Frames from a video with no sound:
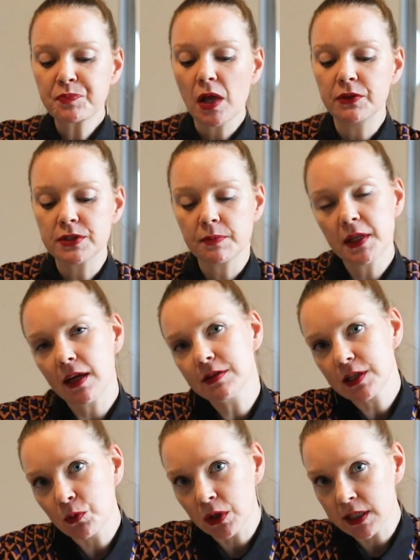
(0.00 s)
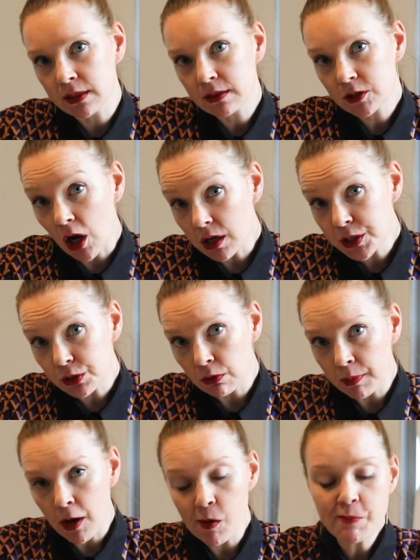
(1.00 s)
There's something else I want to talk to you
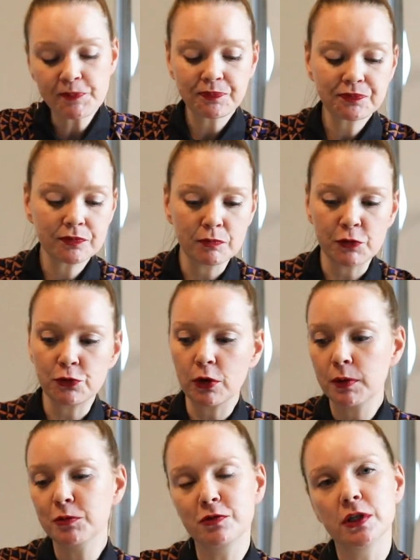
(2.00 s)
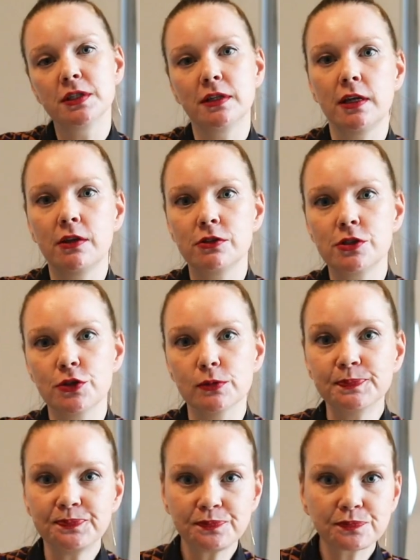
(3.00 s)
about before we move on to the other two,
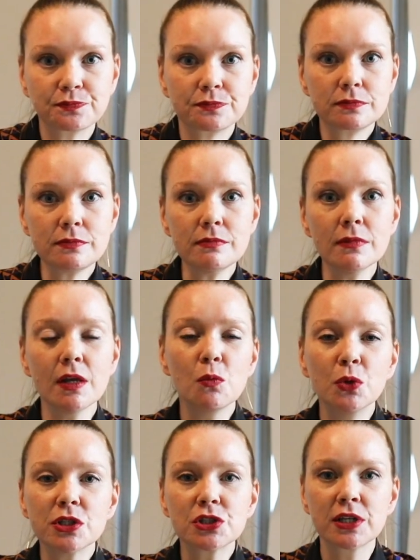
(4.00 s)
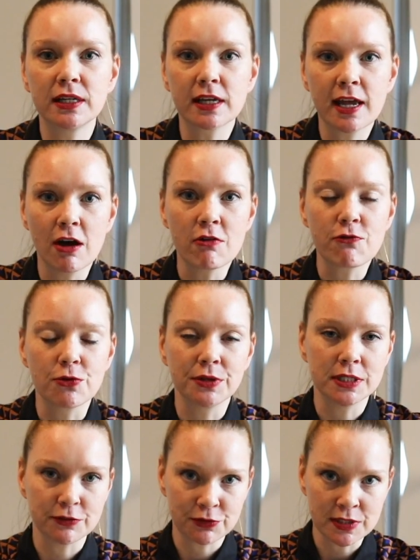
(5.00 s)
which can account for the
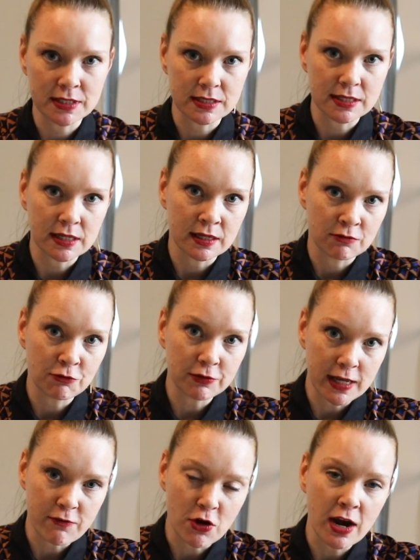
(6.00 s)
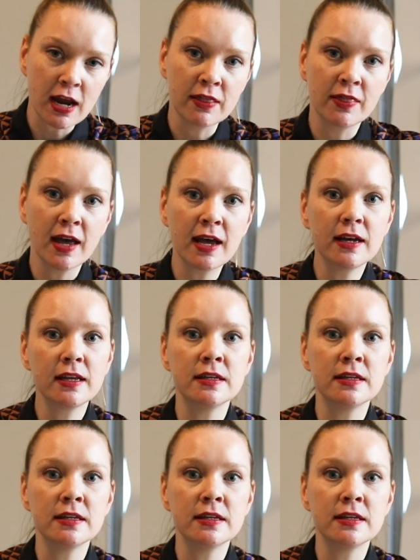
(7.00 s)
differences in flavor, and that